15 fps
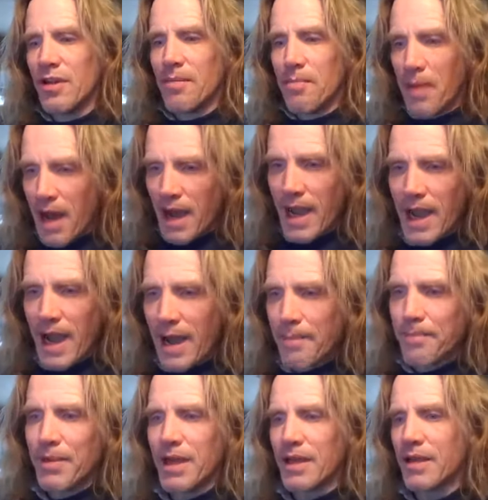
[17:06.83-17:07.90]

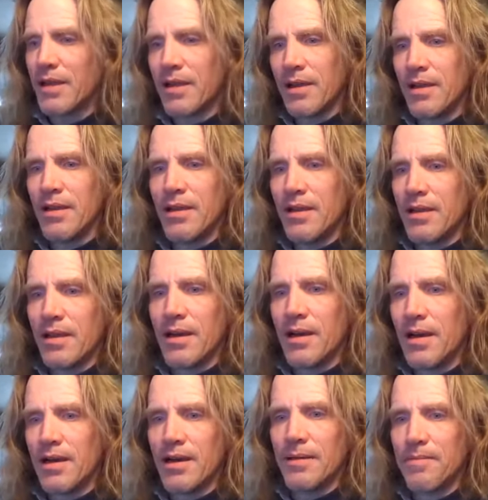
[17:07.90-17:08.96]
myopic
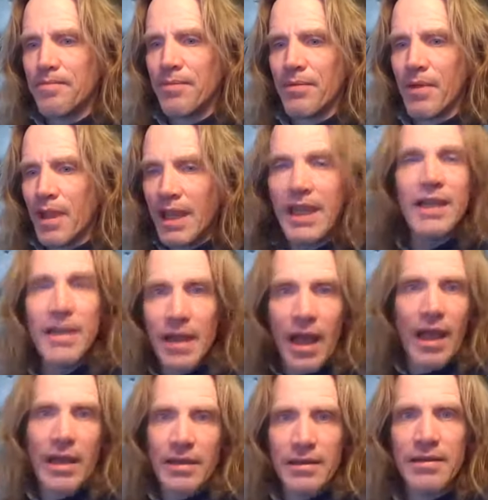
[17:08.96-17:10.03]
um,
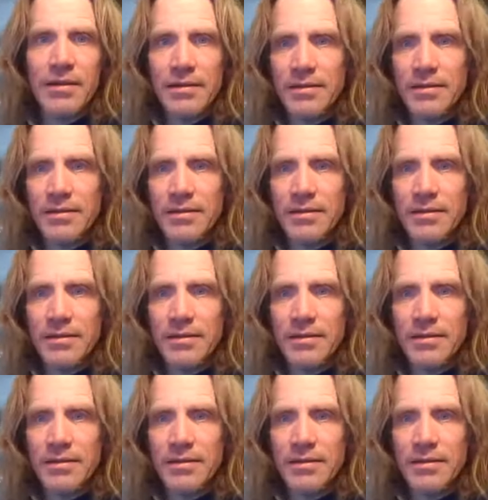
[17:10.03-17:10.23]
hedonite